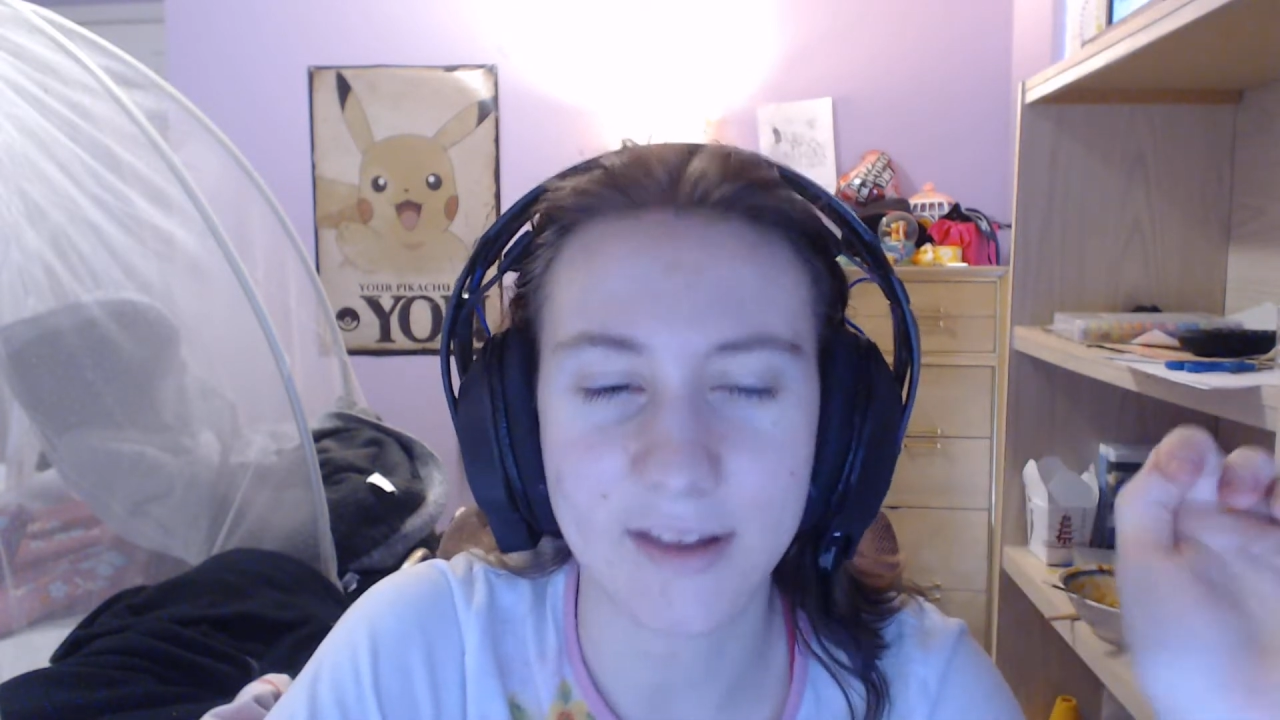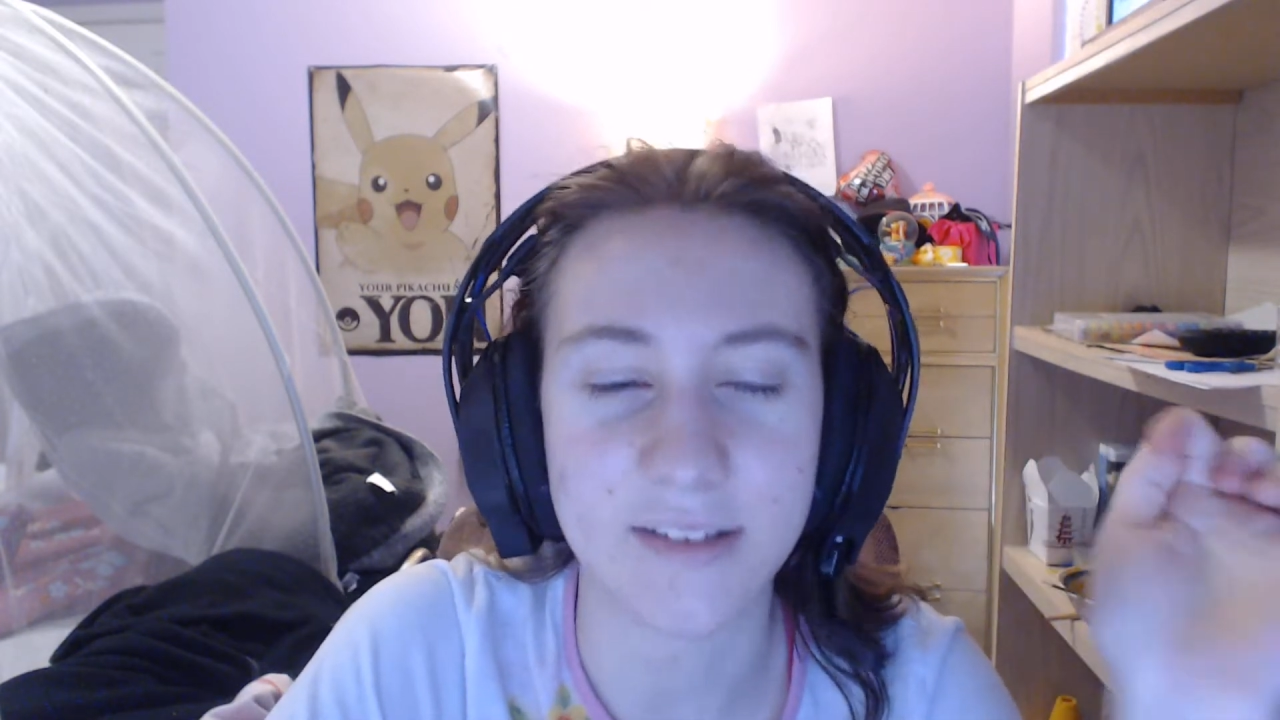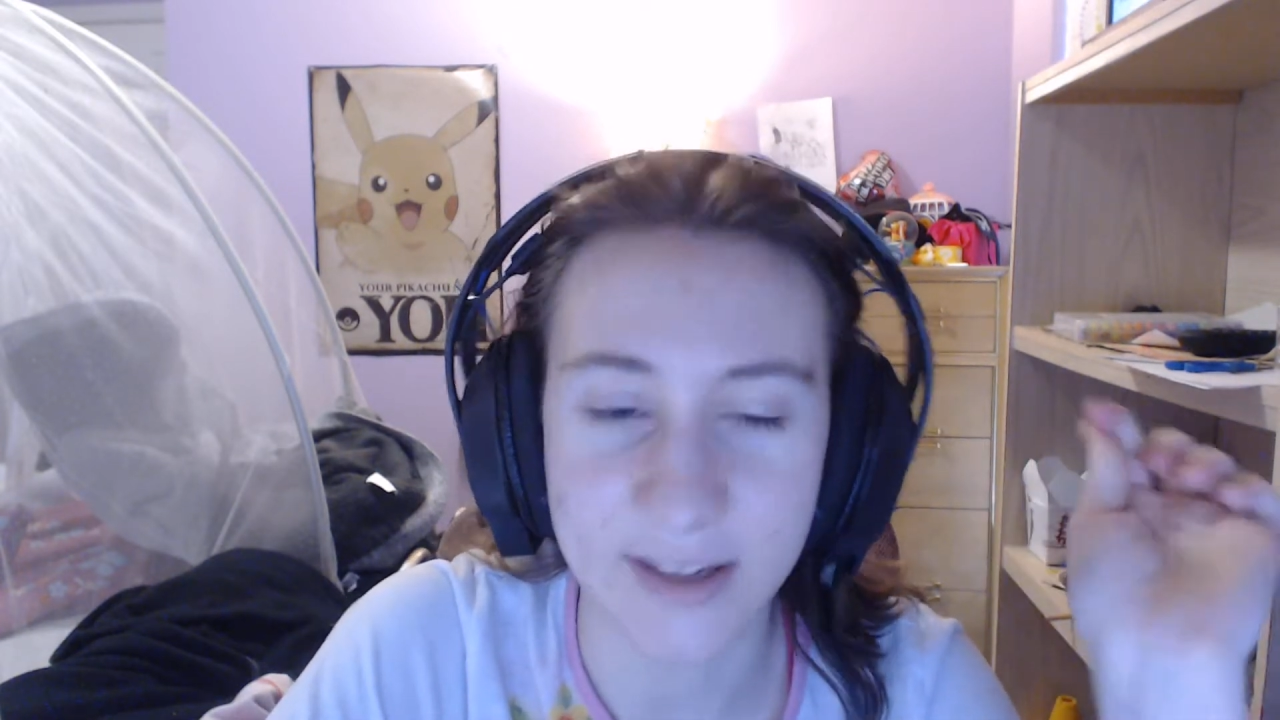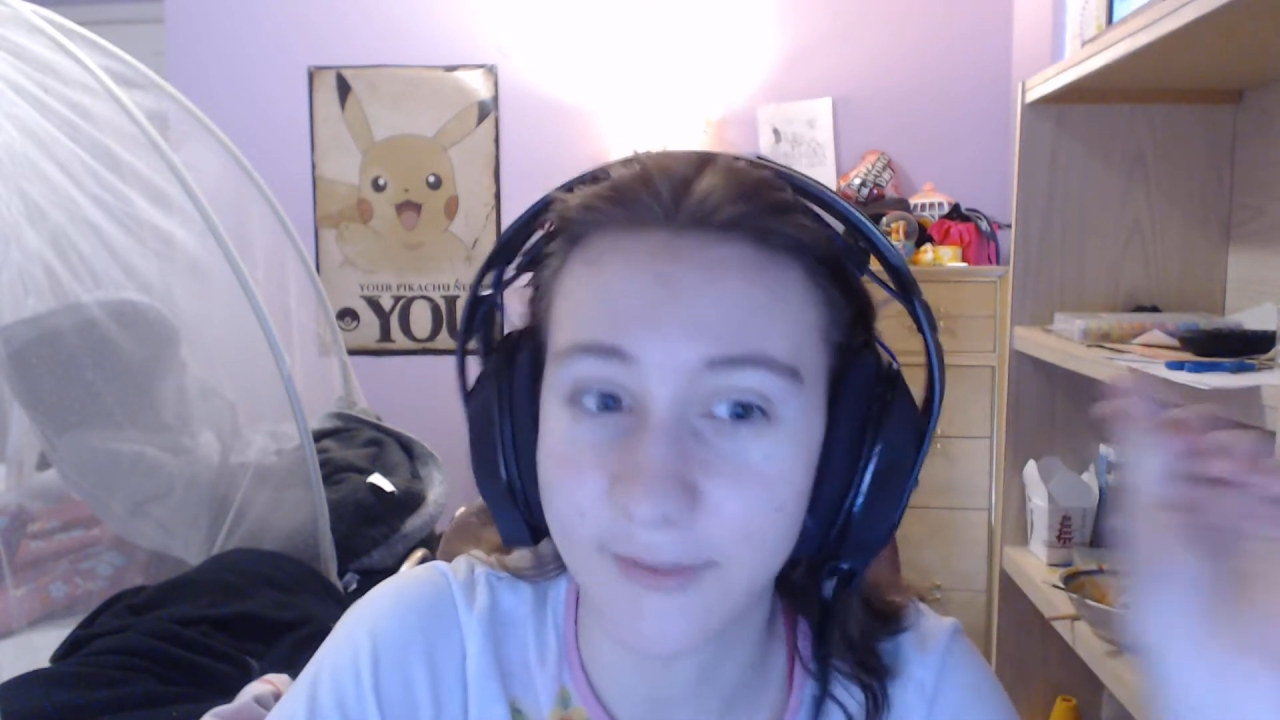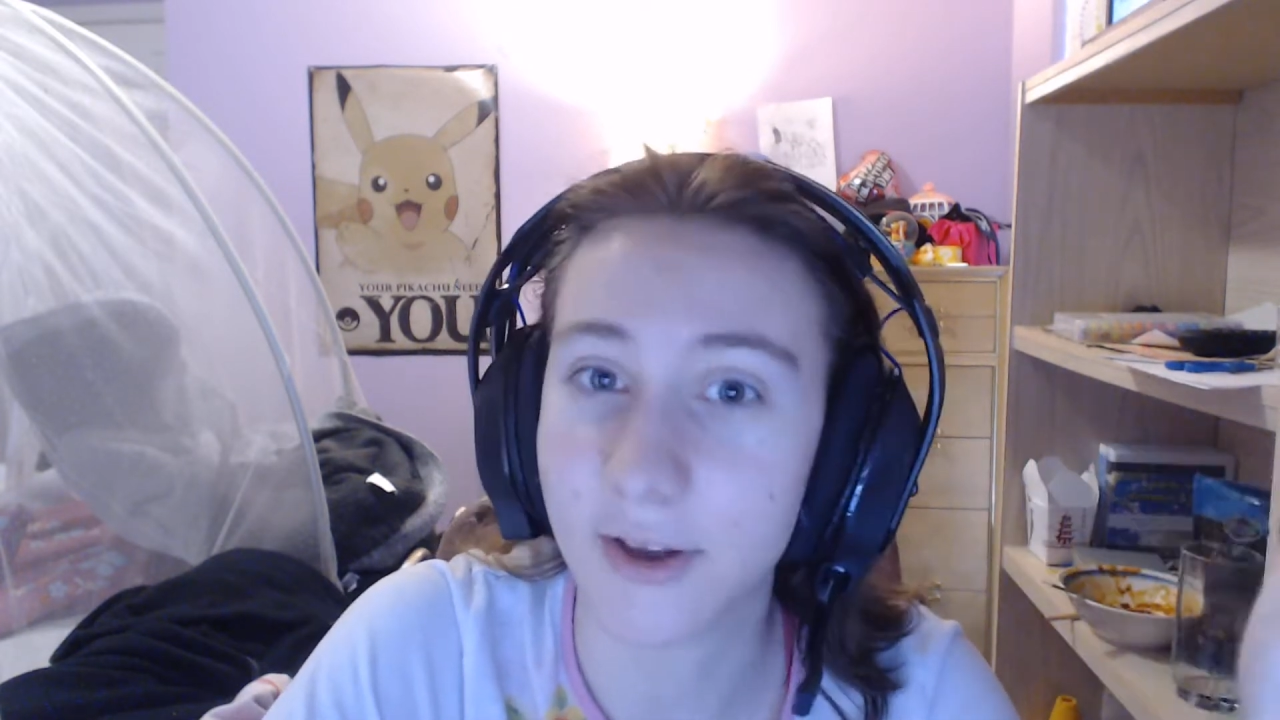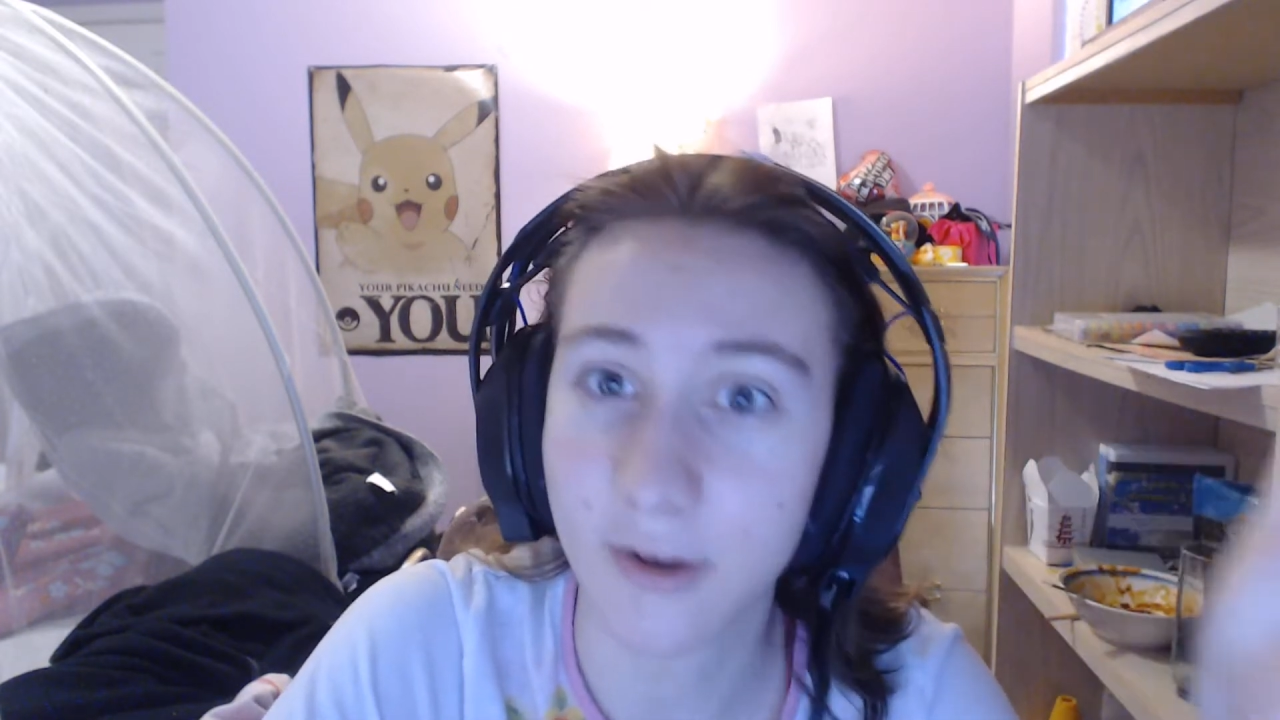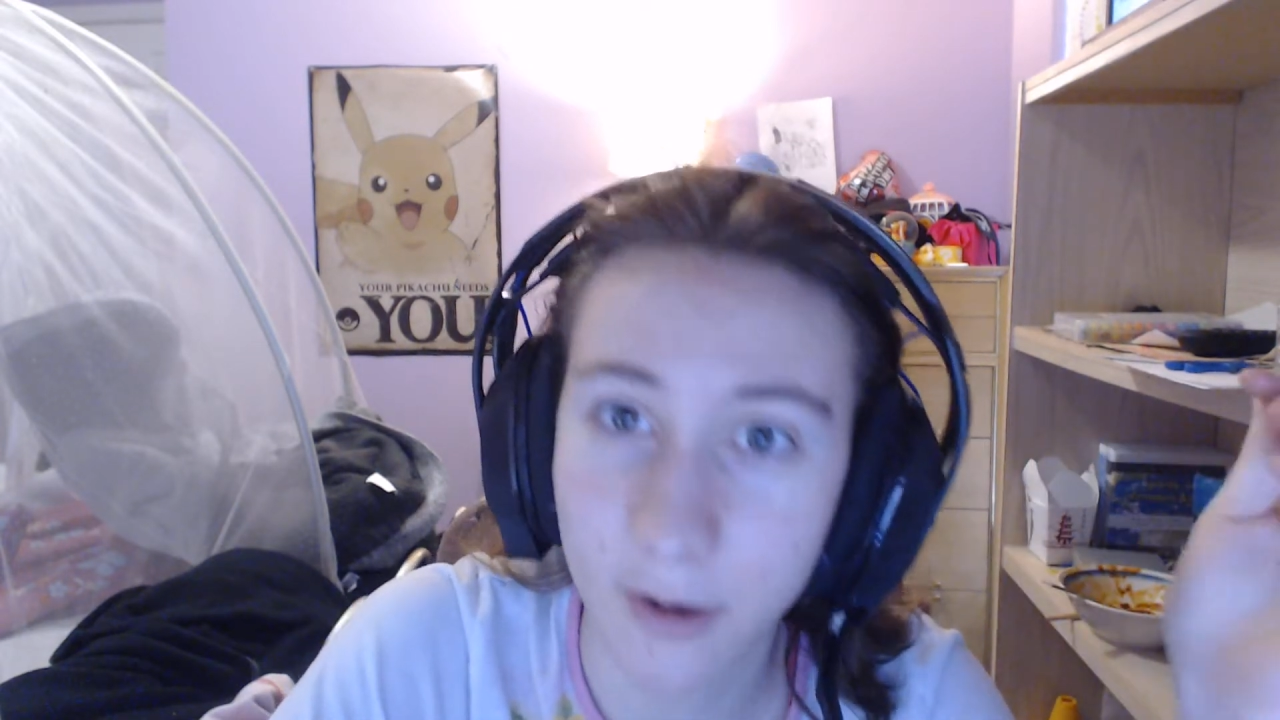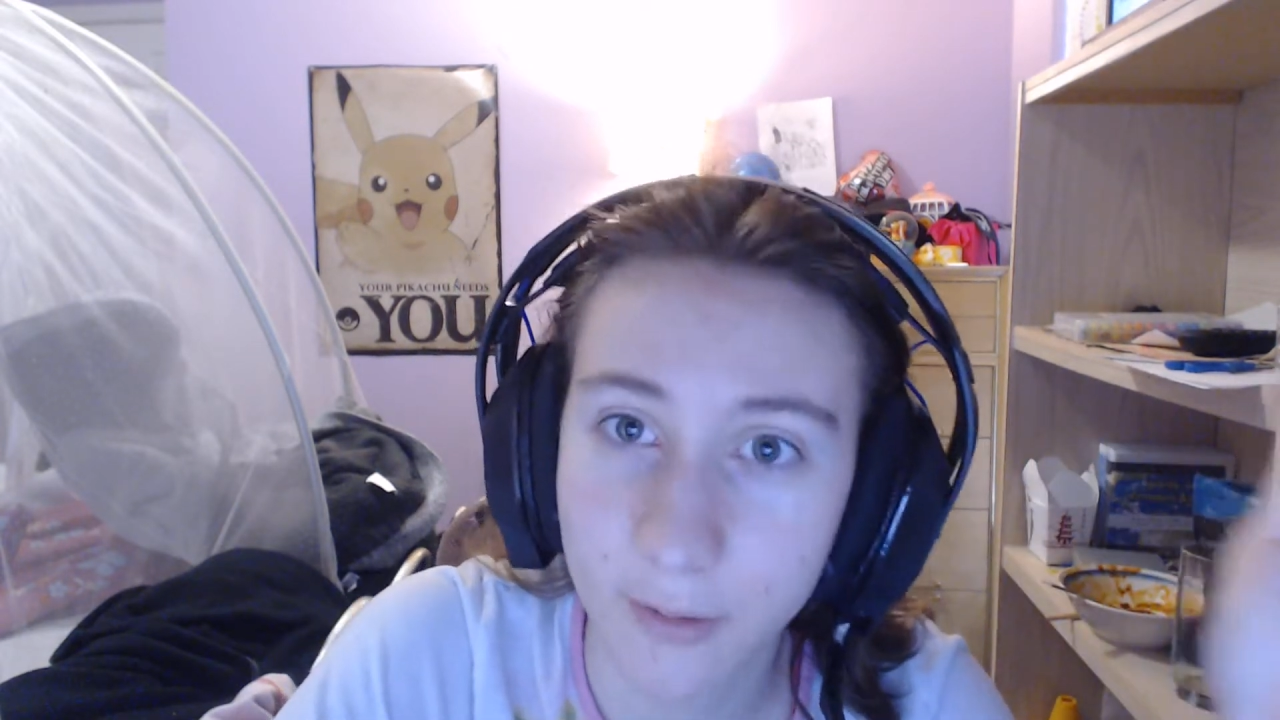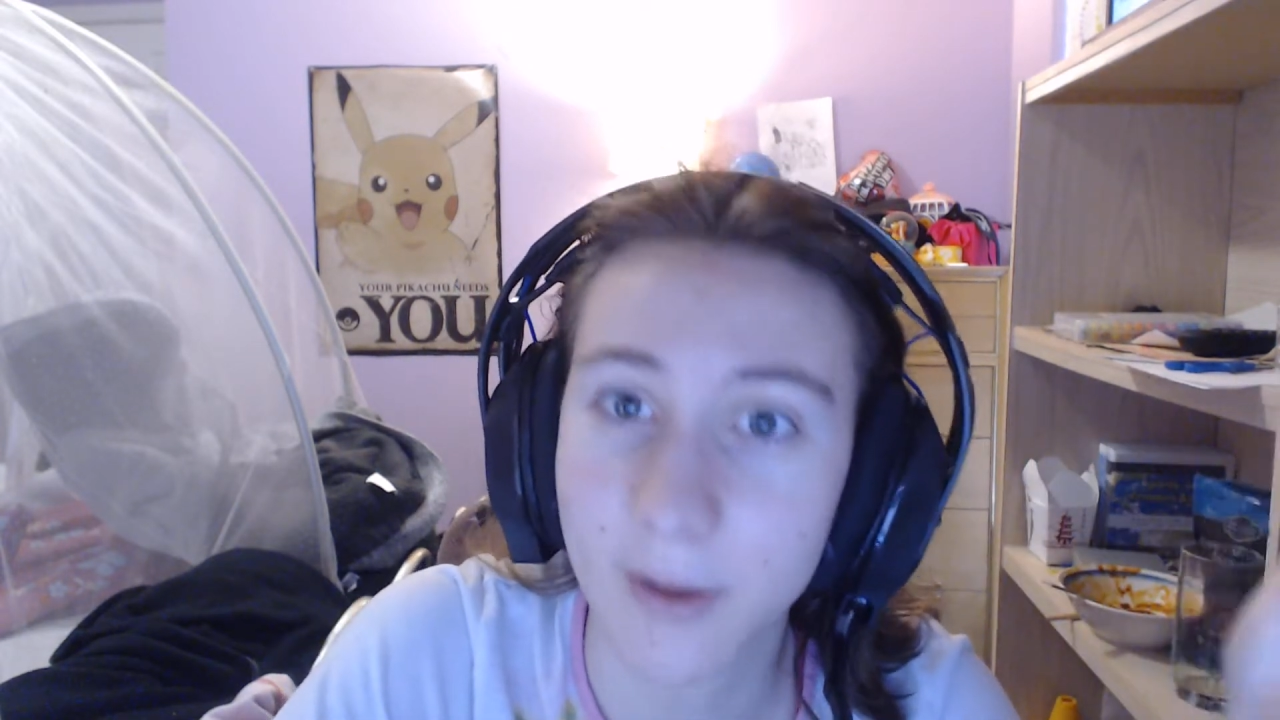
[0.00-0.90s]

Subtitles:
DeviantArt